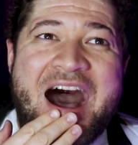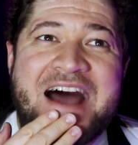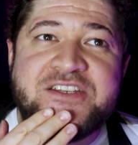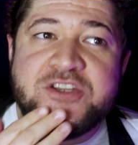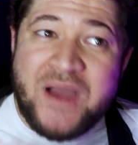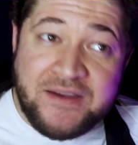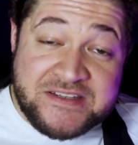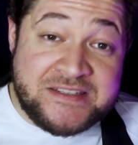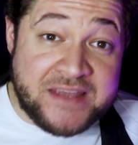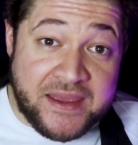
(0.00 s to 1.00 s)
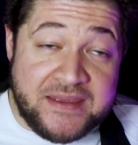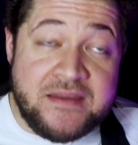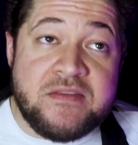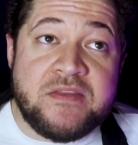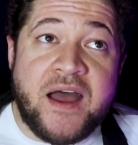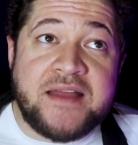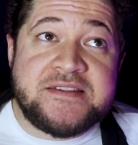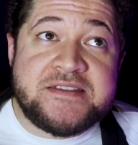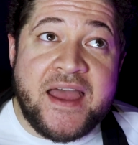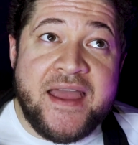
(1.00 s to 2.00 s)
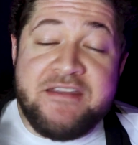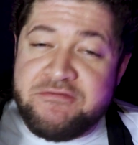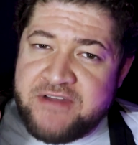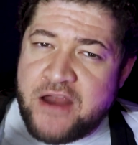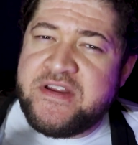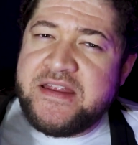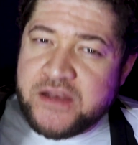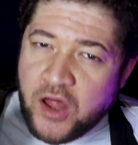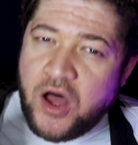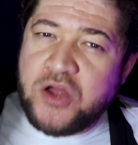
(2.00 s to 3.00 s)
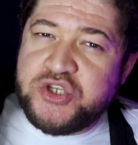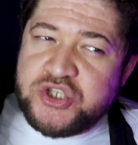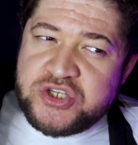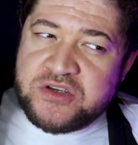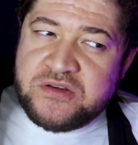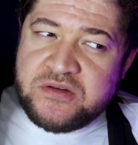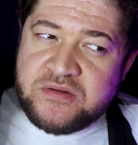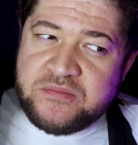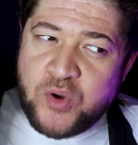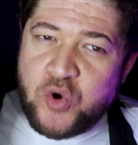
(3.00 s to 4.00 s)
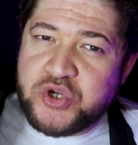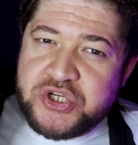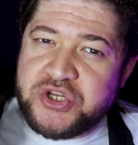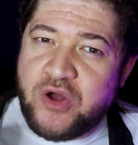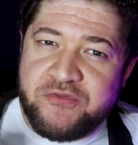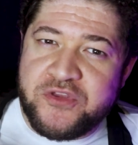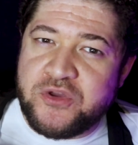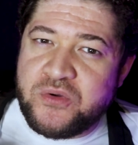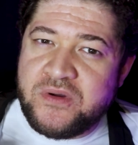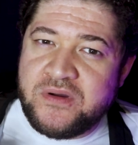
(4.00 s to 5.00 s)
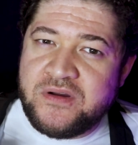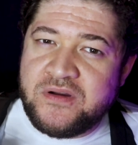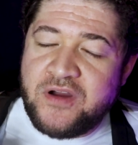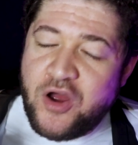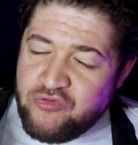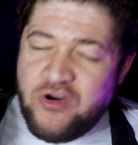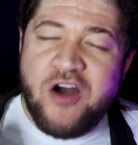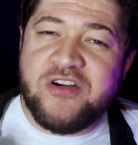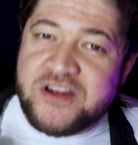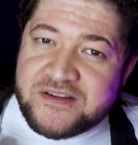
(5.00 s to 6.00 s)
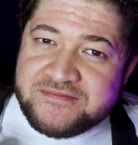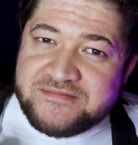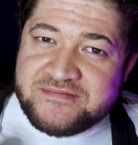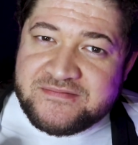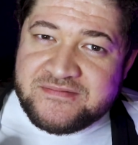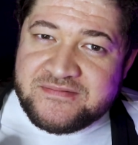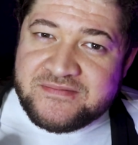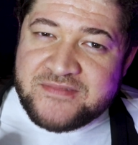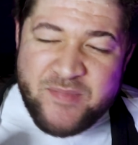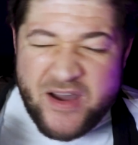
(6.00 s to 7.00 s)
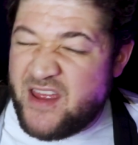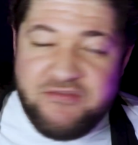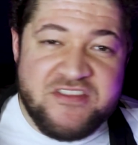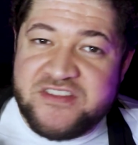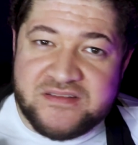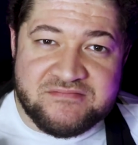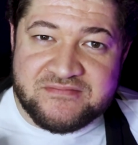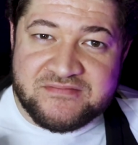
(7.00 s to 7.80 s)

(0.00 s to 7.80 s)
I do have to say that a very large portion of you are wrong about everything.